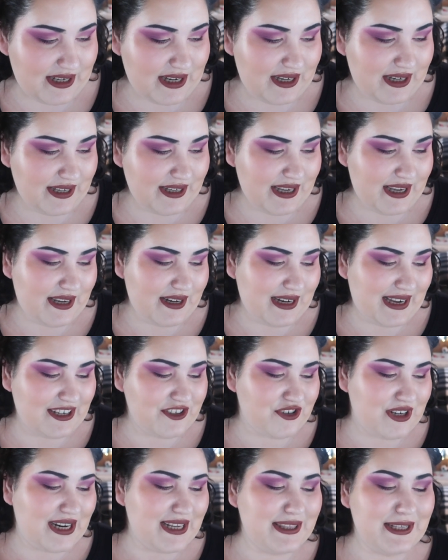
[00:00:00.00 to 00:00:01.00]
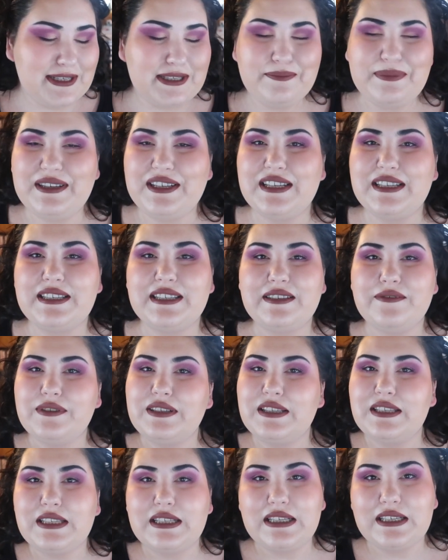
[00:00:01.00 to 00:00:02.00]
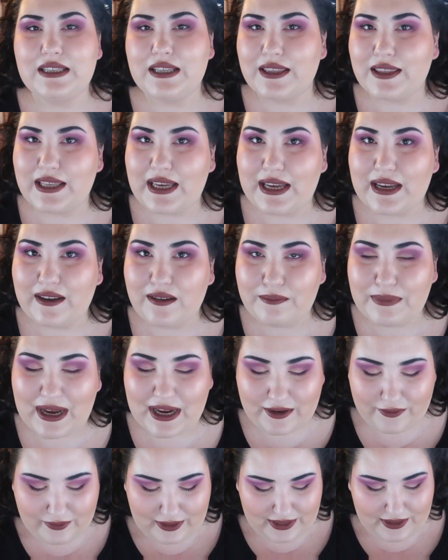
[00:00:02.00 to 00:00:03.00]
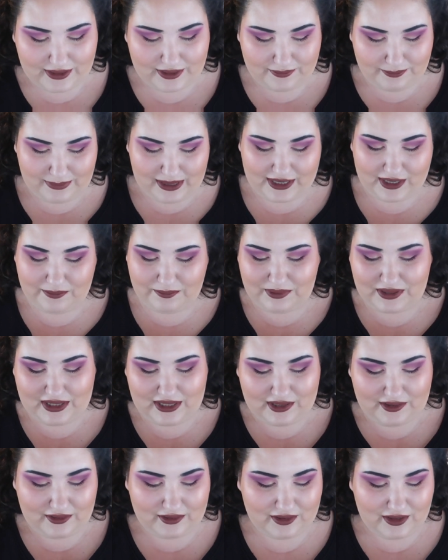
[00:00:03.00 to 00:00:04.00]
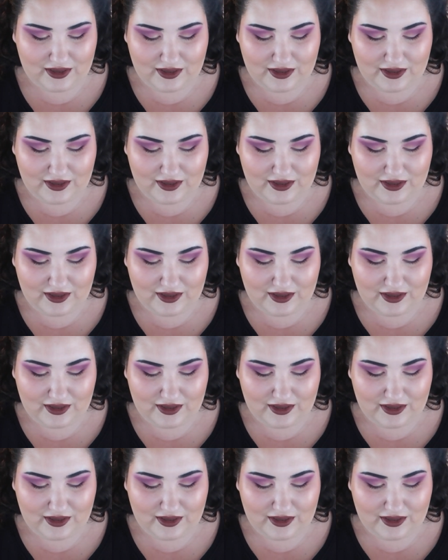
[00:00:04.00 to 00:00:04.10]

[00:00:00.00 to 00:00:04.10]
And again, I tried this because it was like the thing back when Makeup Geek,